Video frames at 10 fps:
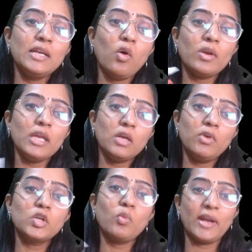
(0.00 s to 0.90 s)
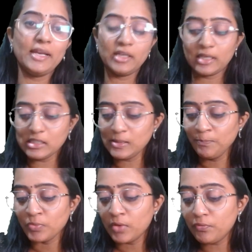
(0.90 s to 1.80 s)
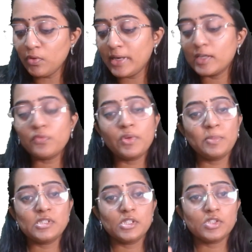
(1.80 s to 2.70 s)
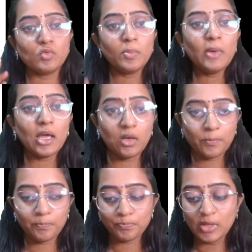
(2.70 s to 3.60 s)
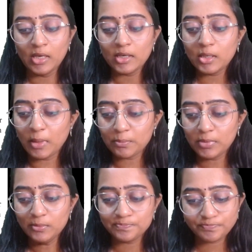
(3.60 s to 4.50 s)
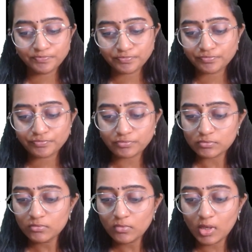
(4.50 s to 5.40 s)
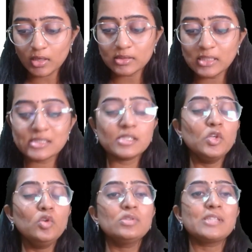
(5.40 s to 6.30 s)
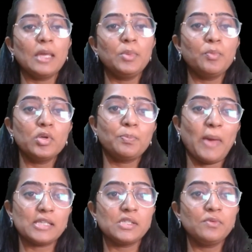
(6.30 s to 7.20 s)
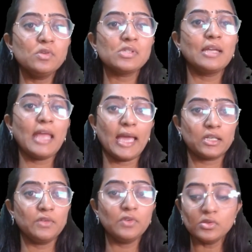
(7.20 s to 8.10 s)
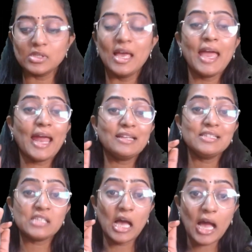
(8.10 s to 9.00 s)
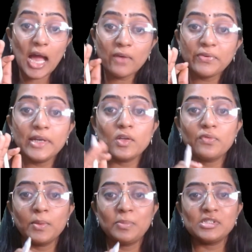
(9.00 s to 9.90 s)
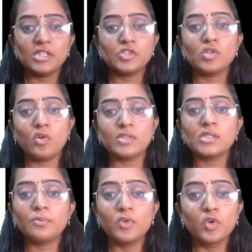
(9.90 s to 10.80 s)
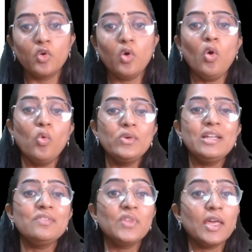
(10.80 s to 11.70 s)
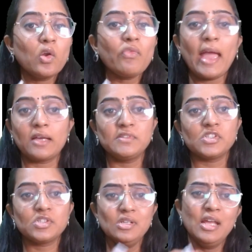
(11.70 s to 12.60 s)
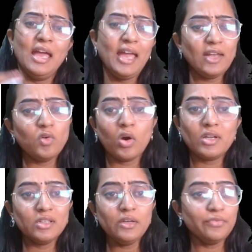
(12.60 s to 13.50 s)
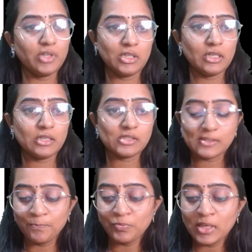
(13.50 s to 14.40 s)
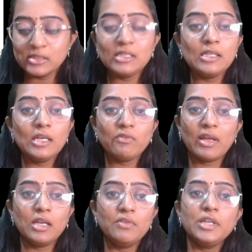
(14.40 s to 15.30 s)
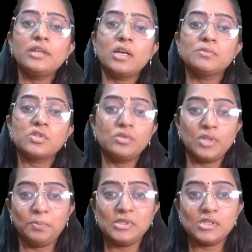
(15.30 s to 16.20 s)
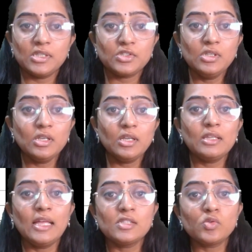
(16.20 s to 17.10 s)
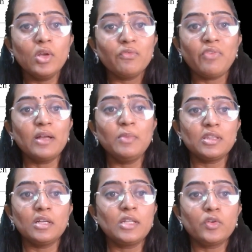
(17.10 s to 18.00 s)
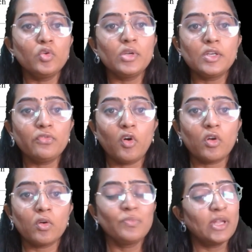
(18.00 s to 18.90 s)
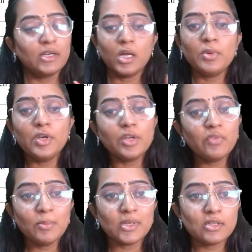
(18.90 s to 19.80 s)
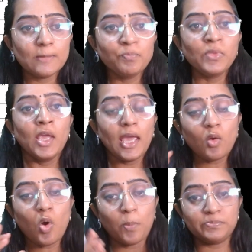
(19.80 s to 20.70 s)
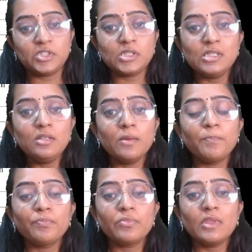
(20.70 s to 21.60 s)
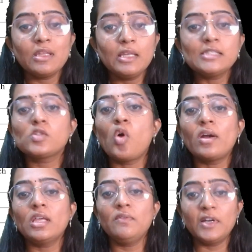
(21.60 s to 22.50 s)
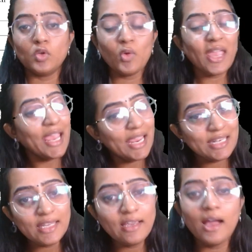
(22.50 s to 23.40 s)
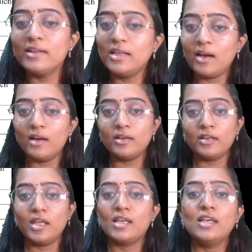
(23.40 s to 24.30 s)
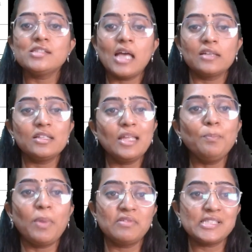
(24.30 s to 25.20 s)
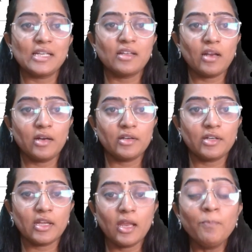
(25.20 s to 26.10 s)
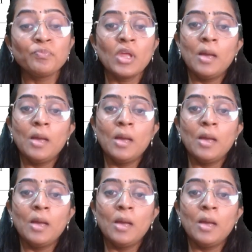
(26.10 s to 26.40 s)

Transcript: than or equal to 180 days, full rate of depreciation would be allowed. Remember, this use can be both passive use and active use, and this half rate of depreciation concept would go only in the year of acquisition and not in the further years. See, whenever it comes to depreciation, there is only one method that you need to follow, WDV method. An option is not given to any other undertakings other than power sector undertaking.